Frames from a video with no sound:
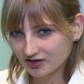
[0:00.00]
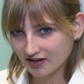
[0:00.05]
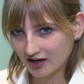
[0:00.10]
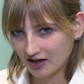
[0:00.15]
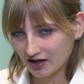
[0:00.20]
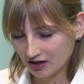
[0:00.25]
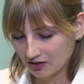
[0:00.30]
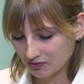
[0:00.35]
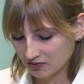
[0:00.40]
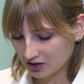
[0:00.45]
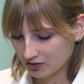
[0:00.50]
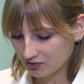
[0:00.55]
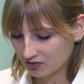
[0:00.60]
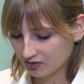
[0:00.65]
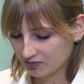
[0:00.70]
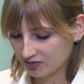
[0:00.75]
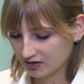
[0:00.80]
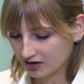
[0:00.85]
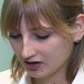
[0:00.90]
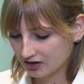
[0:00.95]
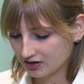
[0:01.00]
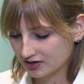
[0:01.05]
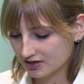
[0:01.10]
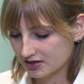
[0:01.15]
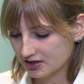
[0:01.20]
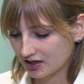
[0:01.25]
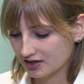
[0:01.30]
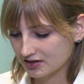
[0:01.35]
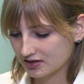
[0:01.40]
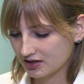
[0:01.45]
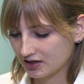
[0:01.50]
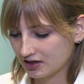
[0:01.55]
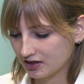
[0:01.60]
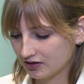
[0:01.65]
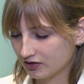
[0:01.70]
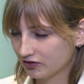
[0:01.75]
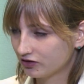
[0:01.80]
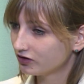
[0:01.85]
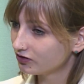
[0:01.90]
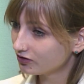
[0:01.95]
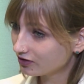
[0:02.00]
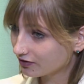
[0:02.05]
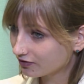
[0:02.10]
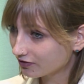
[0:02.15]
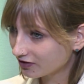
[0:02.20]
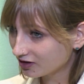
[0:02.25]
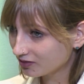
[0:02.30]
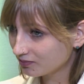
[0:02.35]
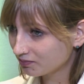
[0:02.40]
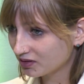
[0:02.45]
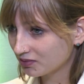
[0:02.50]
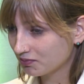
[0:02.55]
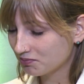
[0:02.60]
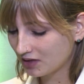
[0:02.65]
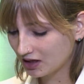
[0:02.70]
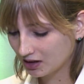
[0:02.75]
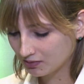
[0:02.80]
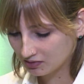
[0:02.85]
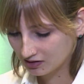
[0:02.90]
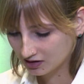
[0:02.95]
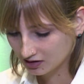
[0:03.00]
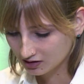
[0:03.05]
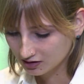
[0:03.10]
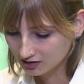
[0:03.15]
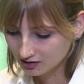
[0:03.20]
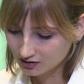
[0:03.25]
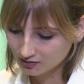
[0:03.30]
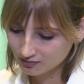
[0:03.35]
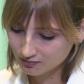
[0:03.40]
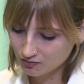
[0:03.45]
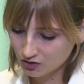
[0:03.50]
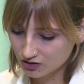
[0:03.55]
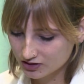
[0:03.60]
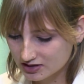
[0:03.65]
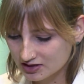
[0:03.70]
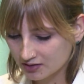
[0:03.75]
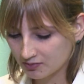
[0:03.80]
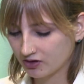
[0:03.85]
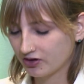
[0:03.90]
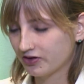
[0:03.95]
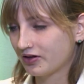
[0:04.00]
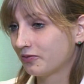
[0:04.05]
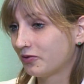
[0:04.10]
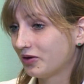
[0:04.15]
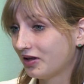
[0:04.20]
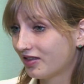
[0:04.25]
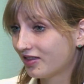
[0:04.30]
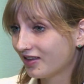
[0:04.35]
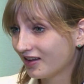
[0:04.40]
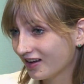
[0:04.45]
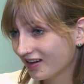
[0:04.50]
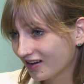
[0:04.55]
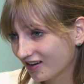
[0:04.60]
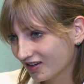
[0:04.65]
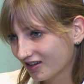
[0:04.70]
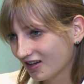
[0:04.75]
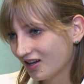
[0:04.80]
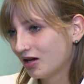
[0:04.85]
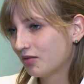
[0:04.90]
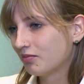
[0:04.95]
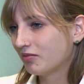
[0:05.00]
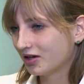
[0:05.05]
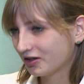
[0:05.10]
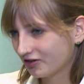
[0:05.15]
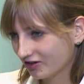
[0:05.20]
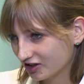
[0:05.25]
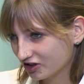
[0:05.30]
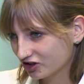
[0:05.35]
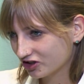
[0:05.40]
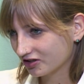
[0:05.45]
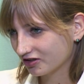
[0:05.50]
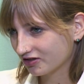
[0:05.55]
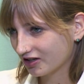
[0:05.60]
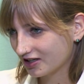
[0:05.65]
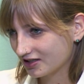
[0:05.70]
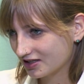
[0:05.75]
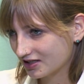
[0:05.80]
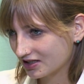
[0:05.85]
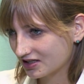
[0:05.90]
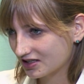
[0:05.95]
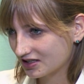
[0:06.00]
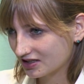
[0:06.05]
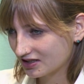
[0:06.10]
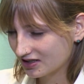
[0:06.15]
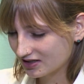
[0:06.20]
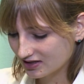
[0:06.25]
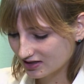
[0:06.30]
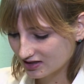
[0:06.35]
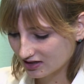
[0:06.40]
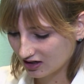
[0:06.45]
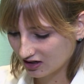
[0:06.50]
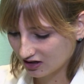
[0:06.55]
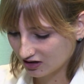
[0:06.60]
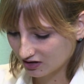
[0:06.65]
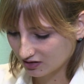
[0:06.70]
today we will be discussing two different, but maybe more similar than we think, migration crises.